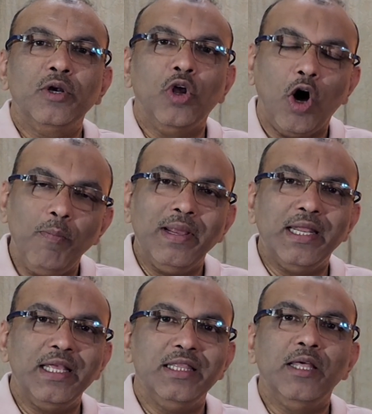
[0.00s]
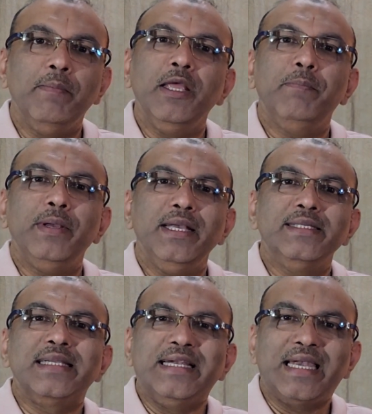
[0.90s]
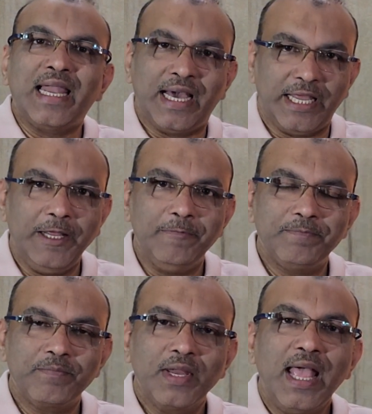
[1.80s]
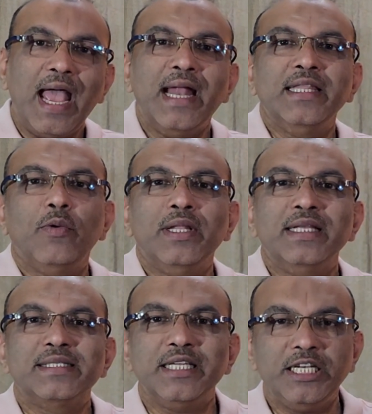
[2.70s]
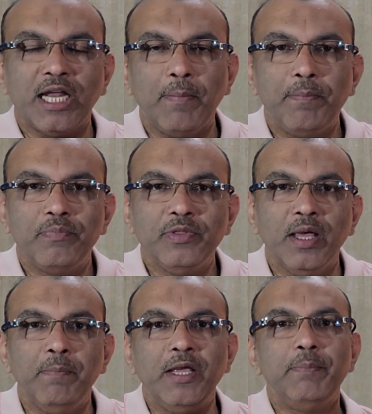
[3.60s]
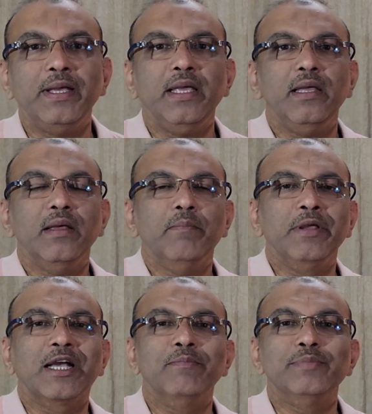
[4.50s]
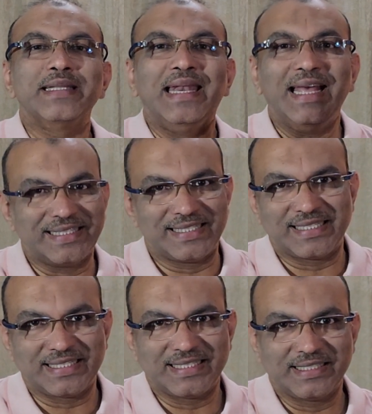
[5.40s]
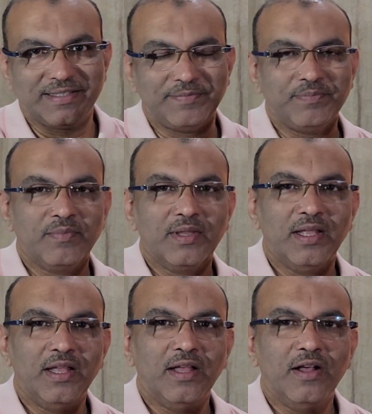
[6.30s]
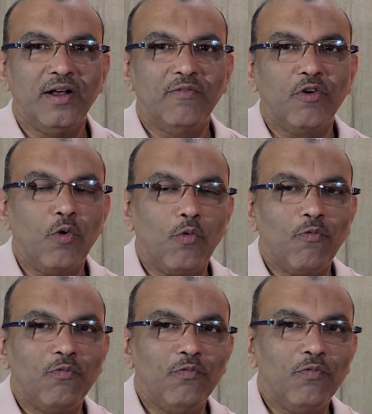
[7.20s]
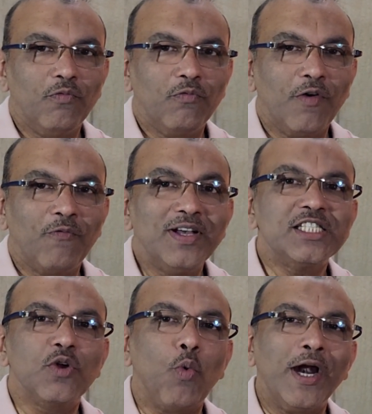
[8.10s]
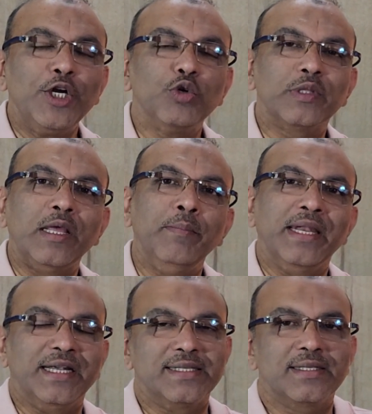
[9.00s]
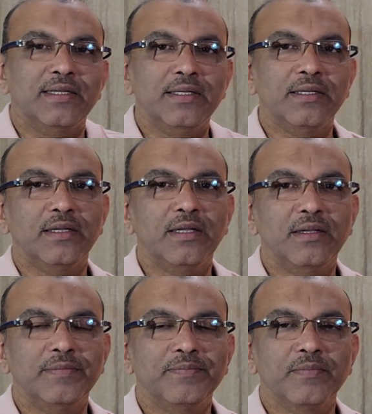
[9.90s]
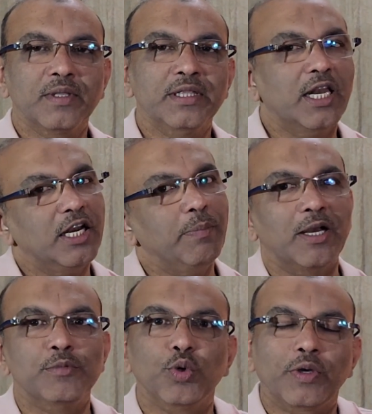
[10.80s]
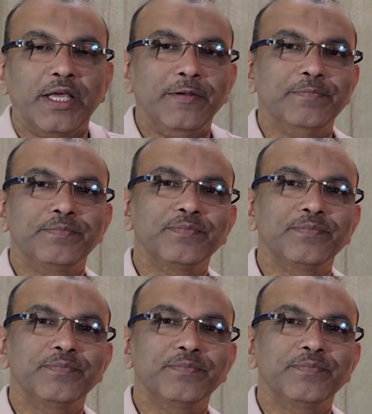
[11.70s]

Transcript: normally the BP is little high, and when they sit up, the BP becomes less for first 1 to 3 minutes. Then it becomes okay.